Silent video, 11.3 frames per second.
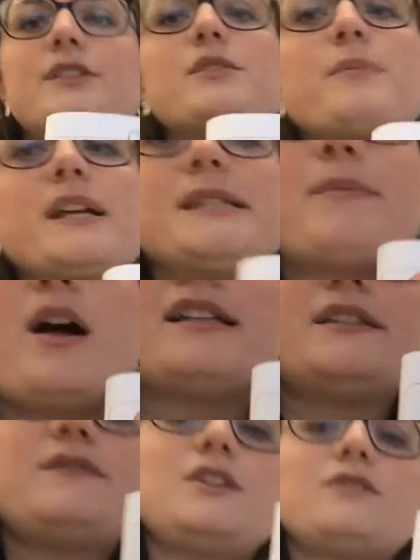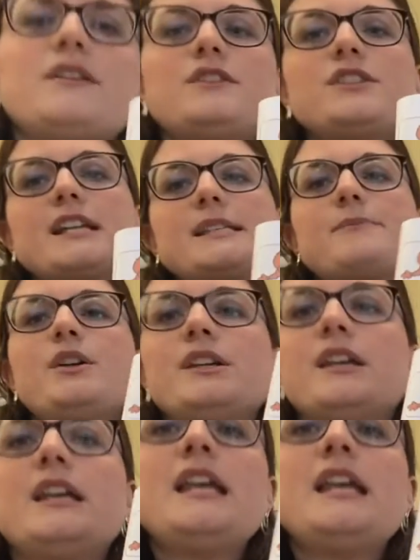So press pause if you don't have your textbook.